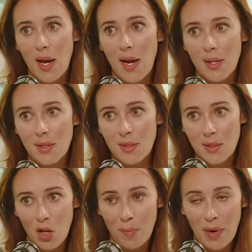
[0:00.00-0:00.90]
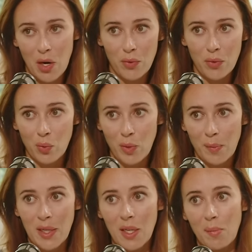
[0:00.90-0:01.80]
as a powerful
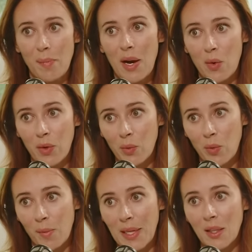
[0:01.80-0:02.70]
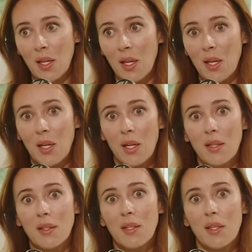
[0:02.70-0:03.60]
woman, empowering women,
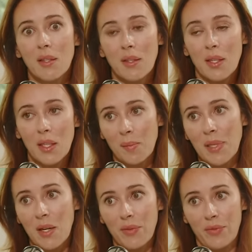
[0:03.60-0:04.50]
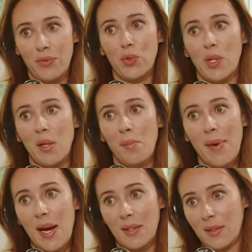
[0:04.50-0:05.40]
the limit of your
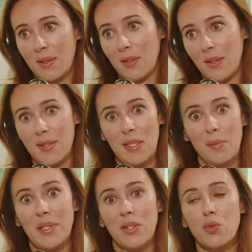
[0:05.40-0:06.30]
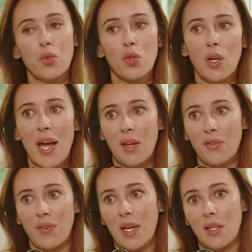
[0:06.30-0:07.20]
impact is limited to your
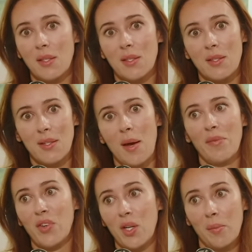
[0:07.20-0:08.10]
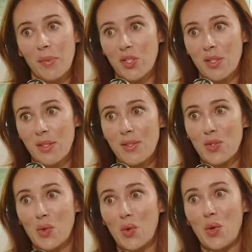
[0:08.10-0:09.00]
life, and I'm very ambitious,
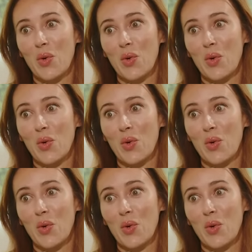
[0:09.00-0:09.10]
so